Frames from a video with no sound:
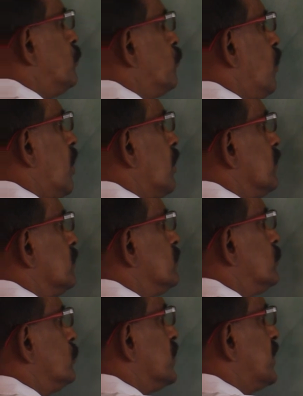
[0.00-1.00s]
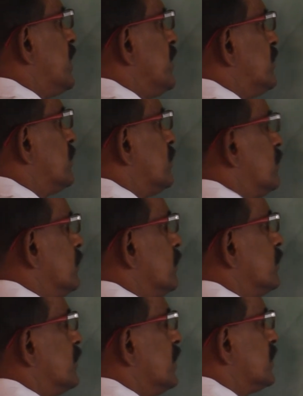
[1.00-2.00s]
wall, to the gate,
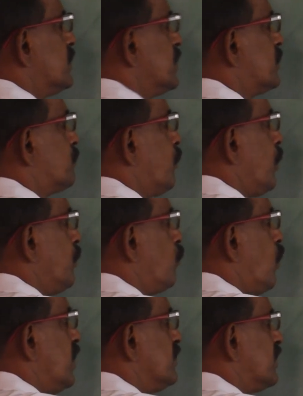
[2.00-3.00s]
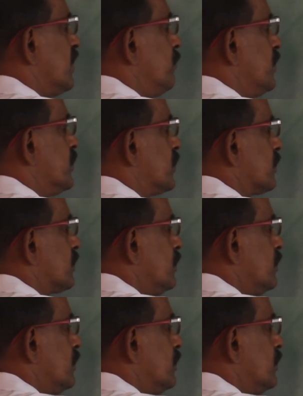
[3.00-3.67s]
say 6.13 meter.